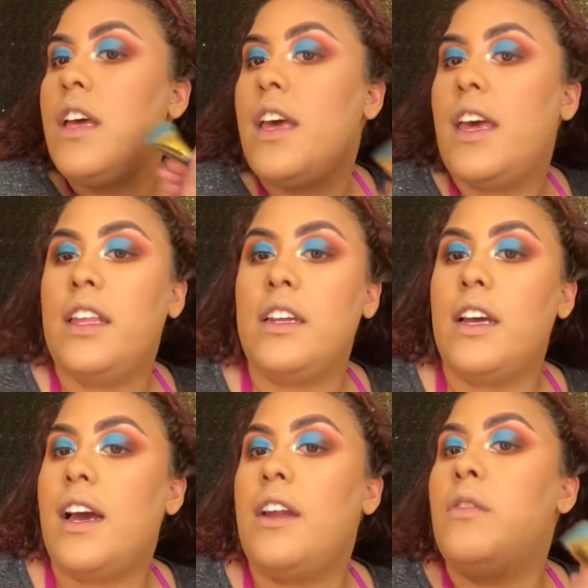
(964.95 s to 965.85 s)
And
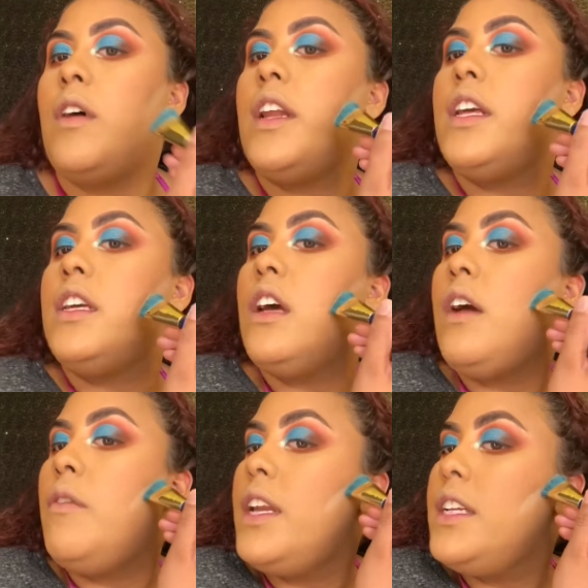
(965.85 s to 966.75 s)
I don't want it, I
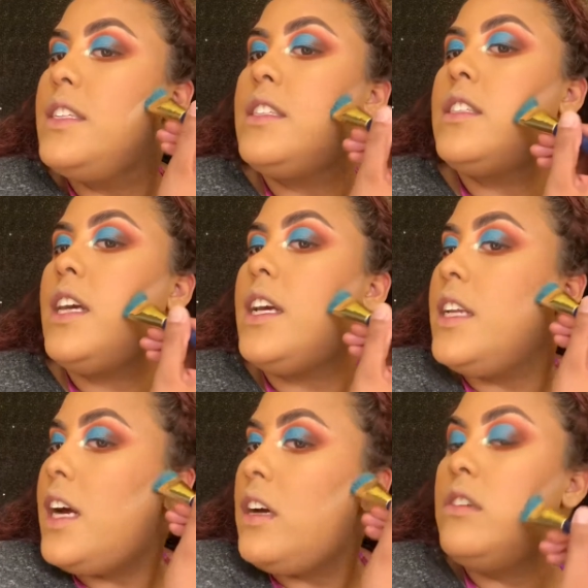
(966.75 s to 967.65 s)
want it to stand
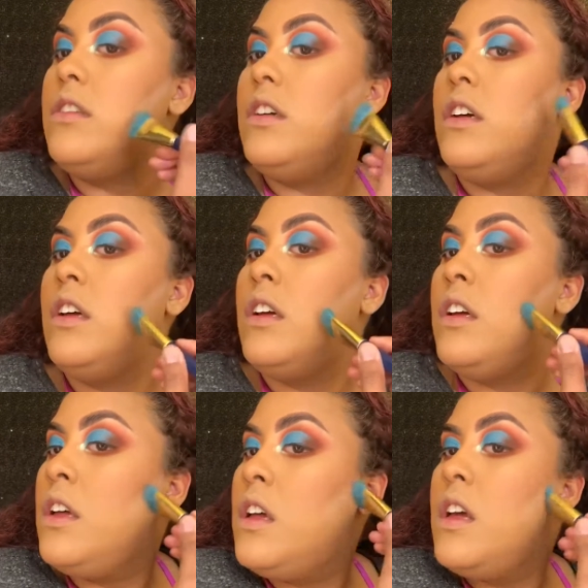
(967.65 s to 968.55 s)
out.
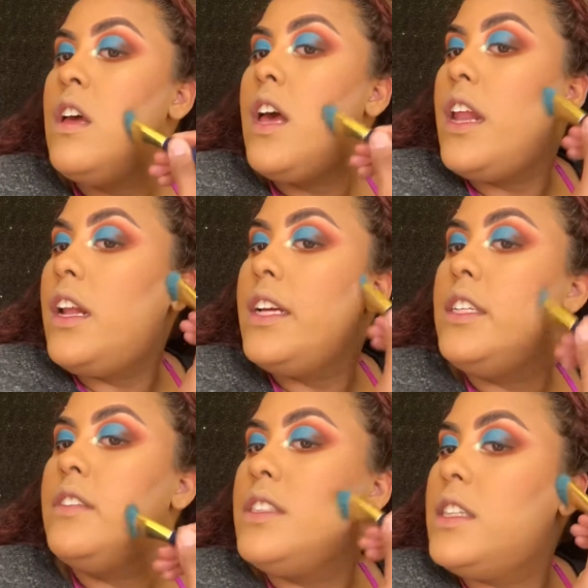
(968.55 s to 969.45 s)
And all I
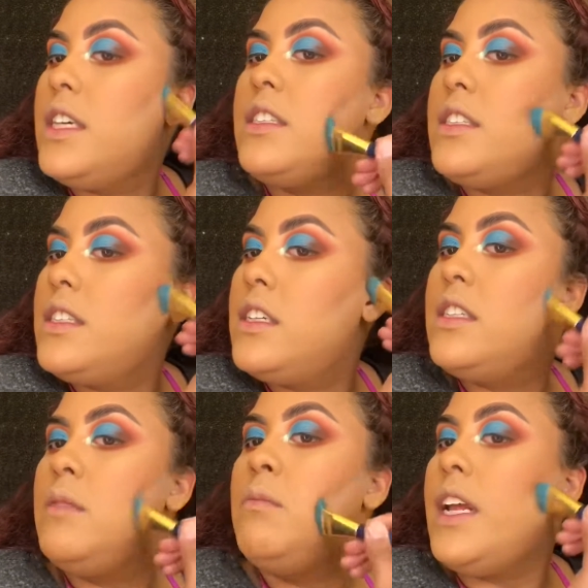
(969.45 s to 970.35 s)
do is this
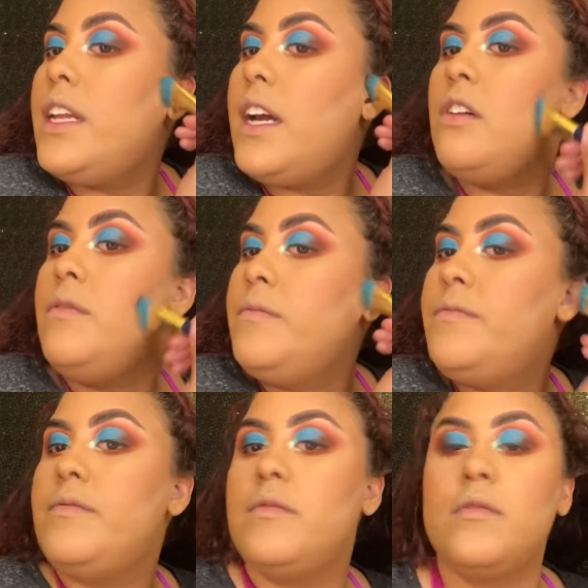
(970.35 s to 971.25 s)
to blend it out,
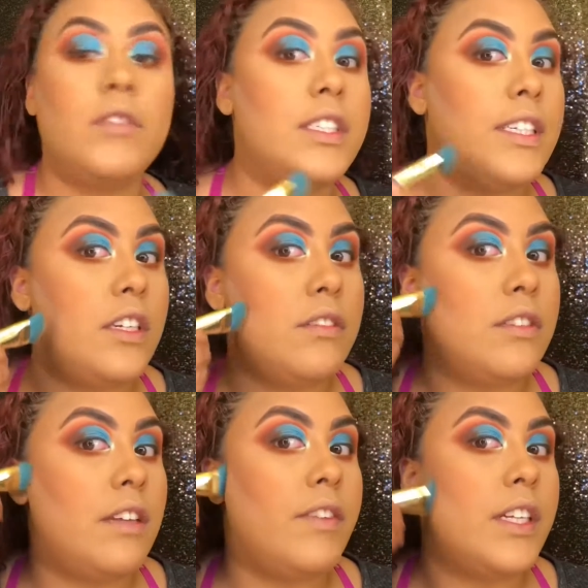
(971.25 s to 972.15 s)
because I don't
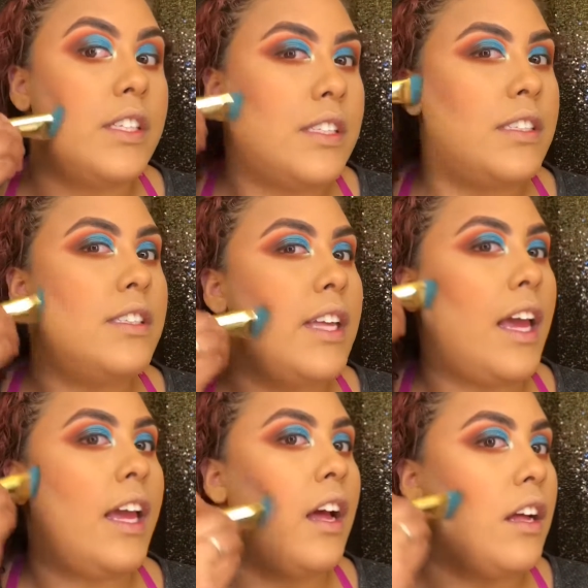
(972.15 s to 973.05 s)
leave it
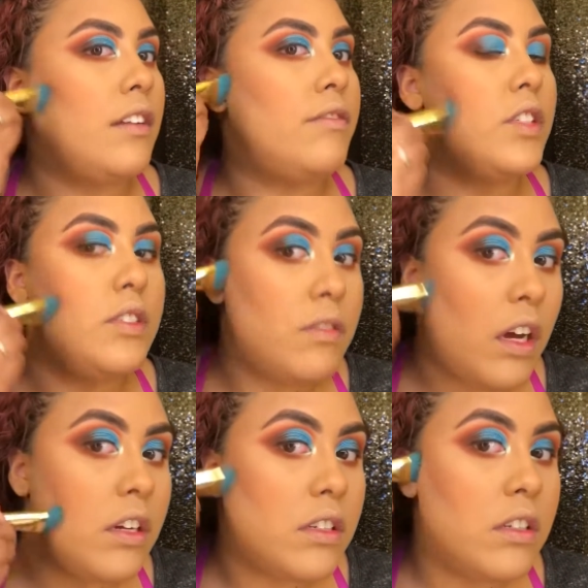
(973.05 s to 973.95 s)
stay on for too long.